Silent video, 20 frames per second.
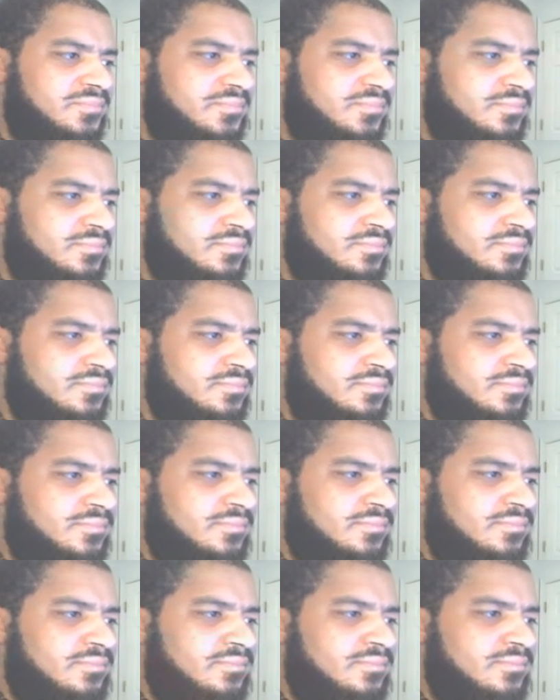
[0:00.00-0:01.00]

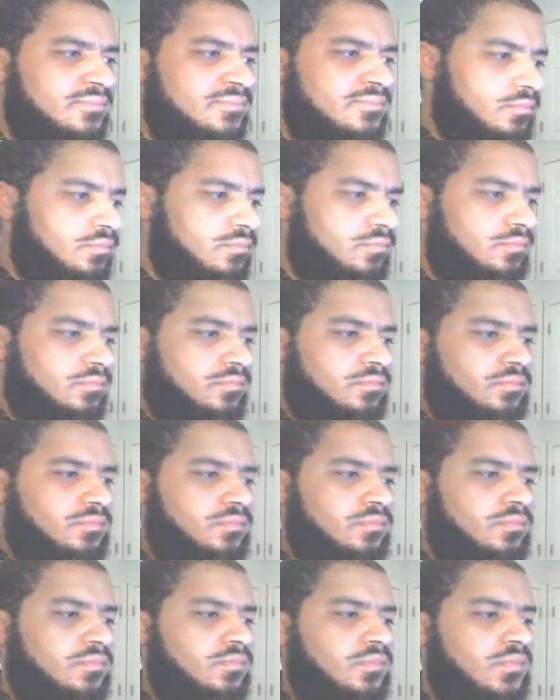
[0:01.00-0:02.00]

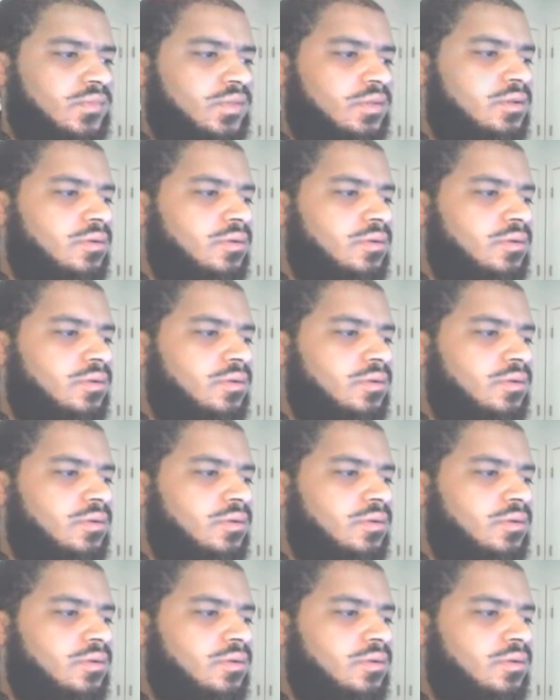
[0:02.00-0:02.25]
No one is speaking in this clip.